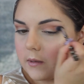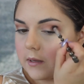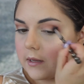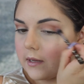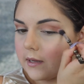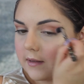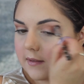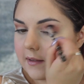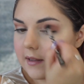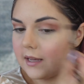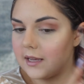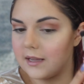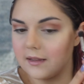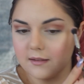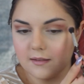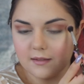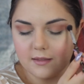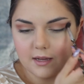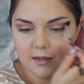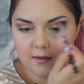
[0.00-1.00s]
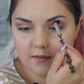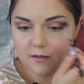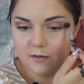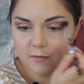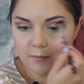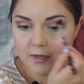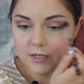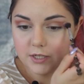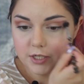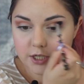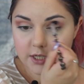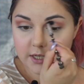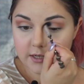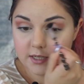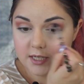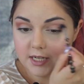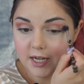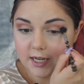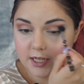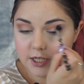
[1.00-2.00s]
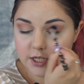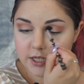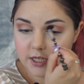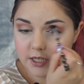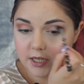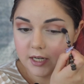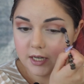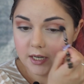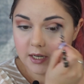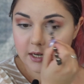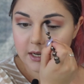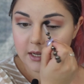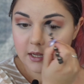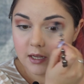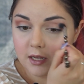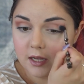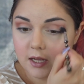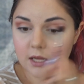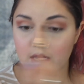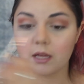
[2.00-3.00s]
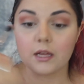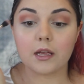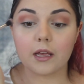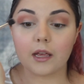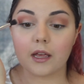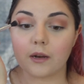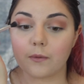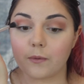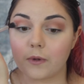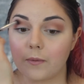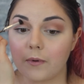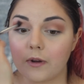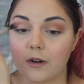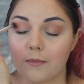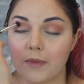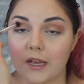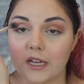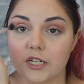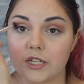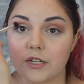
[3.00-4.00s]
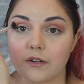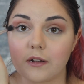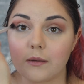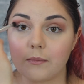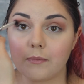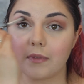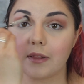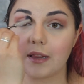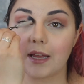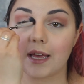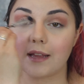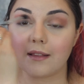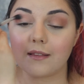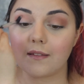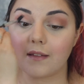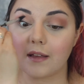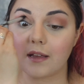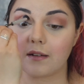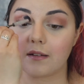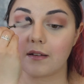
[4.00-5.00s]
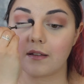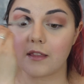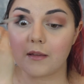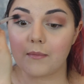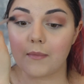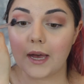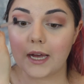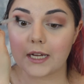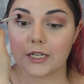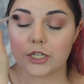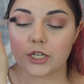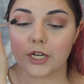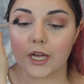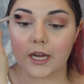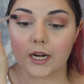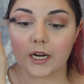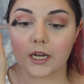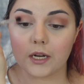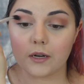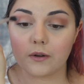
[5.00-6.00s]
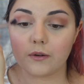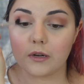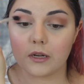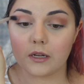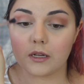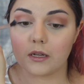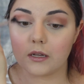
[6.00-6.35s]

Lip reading: because it is that spongier texture, and we want to make sure it blends into the matte shadow.